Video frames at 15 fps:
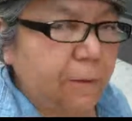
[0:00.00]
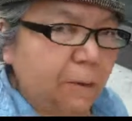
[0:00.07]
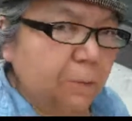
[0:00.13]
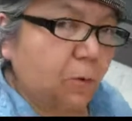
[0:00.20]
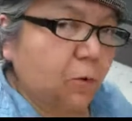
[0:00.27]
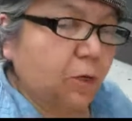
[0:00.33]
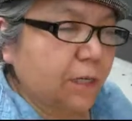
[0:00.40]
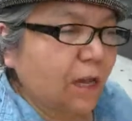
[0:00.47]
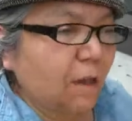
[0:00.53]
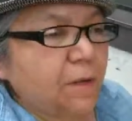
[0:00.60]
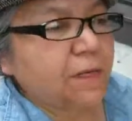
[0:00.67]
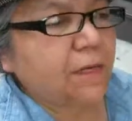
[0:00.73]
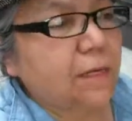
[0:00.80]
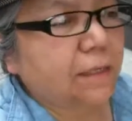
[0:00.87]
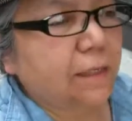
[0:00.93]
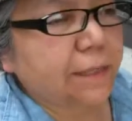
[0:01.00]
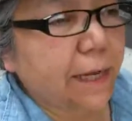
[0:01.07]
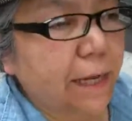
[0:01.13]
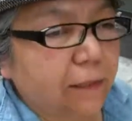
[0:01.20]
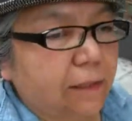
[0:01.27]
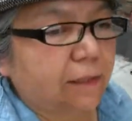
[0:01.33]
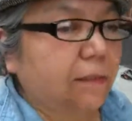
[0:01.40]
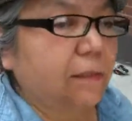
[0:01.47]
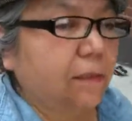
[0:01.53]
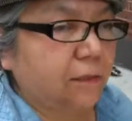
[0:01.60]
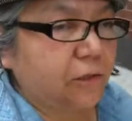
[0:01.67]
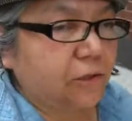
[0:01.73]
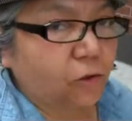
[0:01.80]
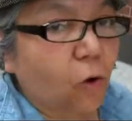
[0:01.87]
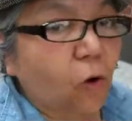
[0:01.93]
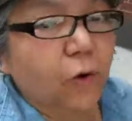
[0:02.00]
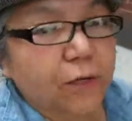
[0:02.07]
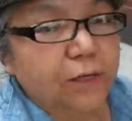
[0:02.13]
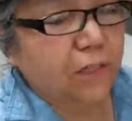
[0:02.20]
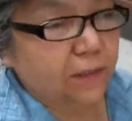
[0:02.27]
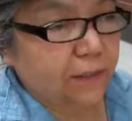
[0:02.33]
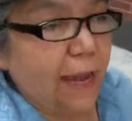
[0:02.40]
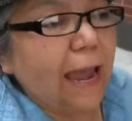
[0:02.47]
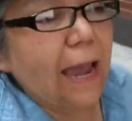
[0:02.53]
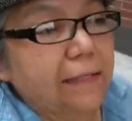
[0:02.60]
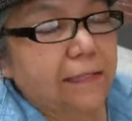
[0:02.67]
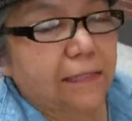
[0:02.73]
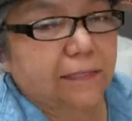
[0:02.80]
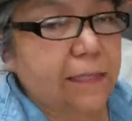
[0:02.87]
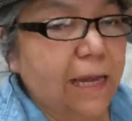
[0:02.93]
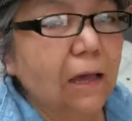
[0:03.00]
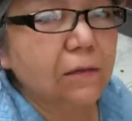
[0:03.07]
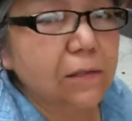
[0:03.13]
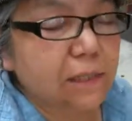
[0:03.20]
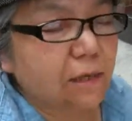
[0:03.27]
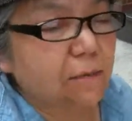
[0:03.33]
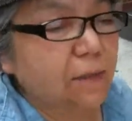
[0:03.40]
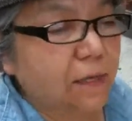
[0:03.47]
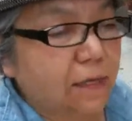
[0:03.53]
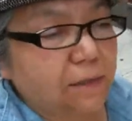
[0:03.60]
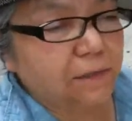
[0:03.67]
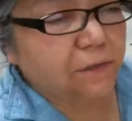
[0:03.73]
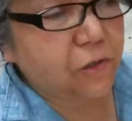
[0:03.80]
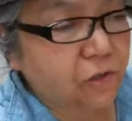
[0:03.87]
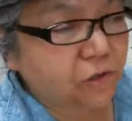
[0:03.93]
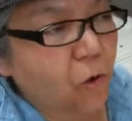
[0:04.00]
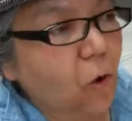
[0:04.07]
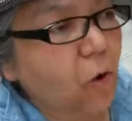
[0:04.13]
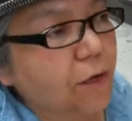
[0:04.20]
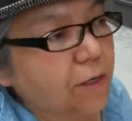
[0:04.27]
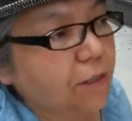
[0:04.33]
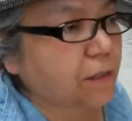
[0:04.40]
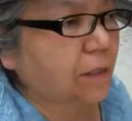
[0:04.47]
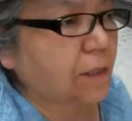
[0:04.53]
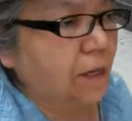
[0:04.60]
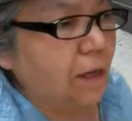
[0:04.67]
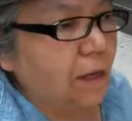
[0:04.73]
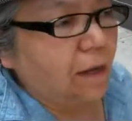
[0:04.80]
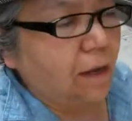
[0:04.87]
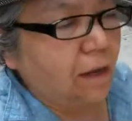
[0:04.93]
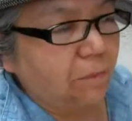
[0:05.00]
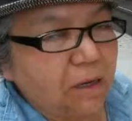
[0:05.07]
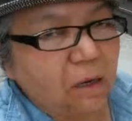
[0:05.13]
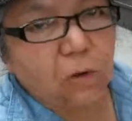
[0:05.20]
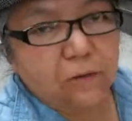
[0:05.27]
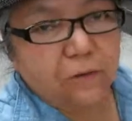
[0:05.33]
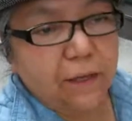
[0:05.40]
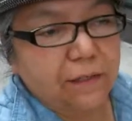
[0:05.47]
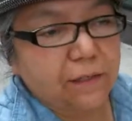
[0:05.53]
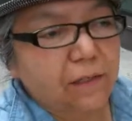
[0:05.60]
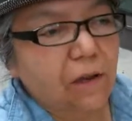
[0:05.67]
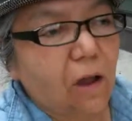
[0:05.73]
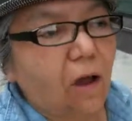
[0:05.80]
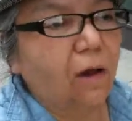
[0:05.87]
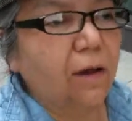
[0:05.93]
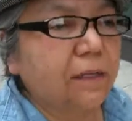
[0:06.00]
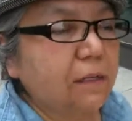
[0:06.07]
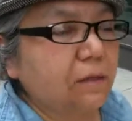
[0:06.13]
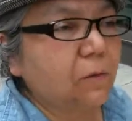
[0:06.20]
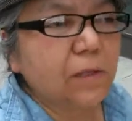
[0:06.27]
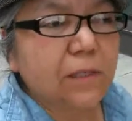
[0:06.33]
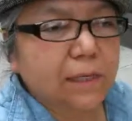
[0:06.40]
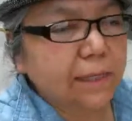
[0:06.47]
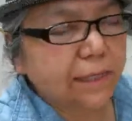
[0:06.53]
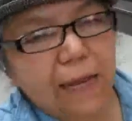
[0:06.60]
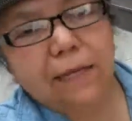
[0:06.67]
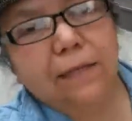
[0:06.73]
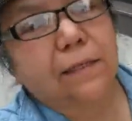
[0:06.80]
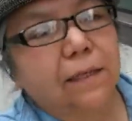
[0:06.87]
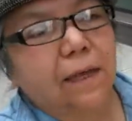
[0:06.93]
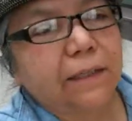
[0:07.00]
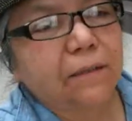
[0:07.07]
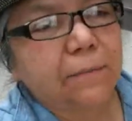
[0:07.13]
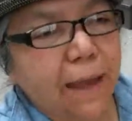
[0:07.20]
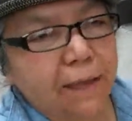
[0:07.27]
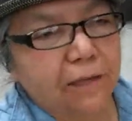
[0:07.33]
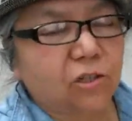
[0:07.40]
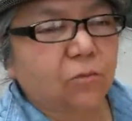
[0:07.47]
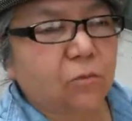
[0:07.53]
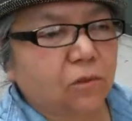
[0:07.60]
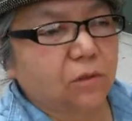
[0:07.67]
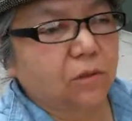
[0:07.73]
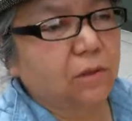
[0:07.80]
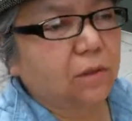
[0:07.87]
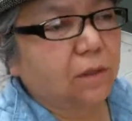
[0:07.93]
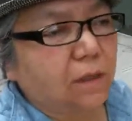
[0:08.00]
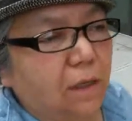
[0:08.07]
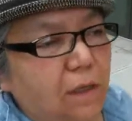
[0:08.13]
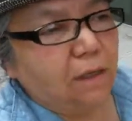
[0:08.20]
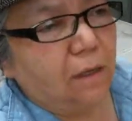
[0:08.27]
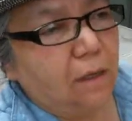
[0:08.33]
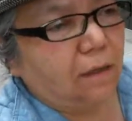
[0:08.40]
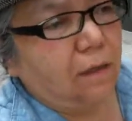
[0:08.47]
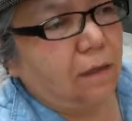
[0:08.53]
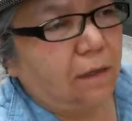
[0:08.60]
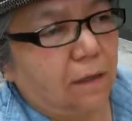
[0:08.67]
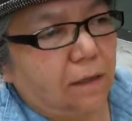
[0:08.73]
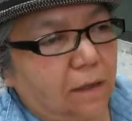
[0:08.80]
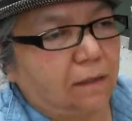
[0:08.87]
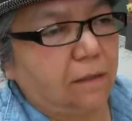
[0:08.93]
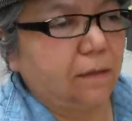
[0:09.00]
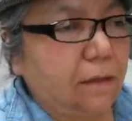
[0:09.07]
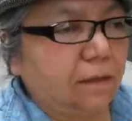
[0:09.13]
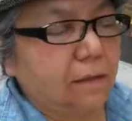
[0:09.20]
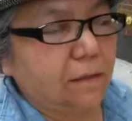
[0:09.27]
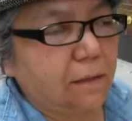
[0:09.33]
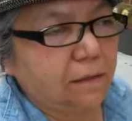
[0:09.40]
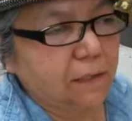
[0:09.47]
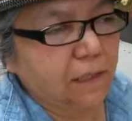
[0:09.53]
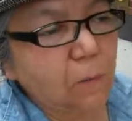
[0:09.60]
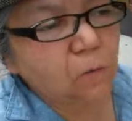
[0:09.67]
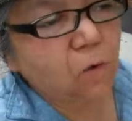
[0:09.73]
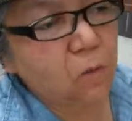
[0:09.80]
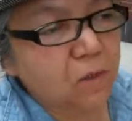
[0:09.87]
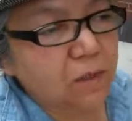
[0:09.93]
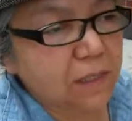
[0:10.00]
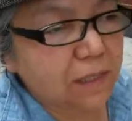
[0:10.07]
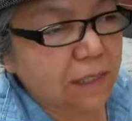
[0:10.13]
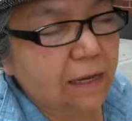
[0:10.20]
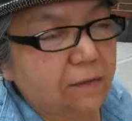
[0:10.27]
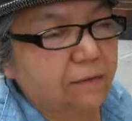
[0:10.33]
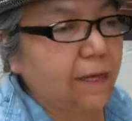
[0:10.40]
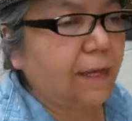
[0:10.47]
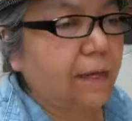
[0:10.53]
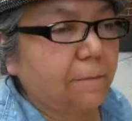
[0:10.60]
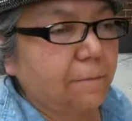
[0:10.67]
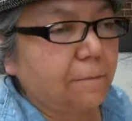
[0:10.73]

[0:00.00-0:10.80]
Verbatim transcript: people were coming in and telling stories. They had to tell somebody their stories about what they saw, and it was again unimaginable. Uh, some woman said that